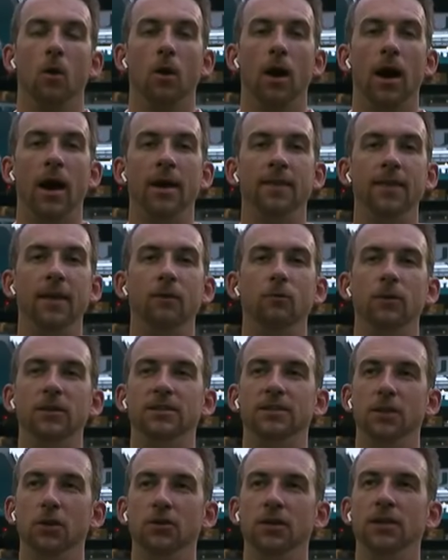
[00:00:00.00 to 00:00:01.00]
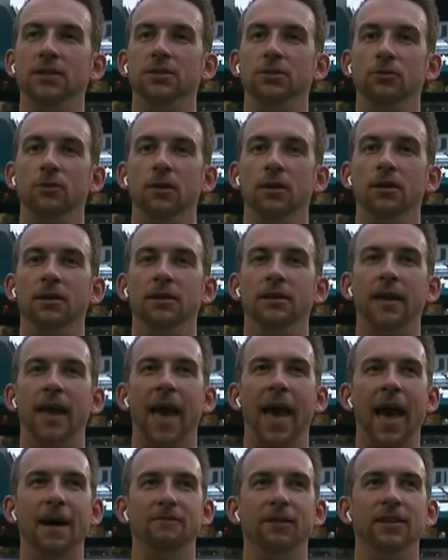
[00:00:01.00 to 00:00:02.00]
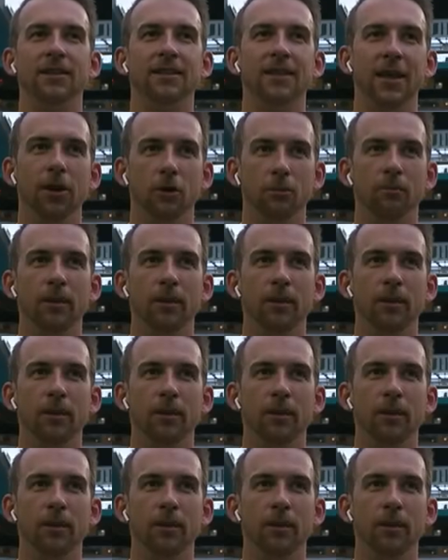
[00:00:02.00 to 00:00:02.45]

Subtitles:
Well, I think we still need to have a little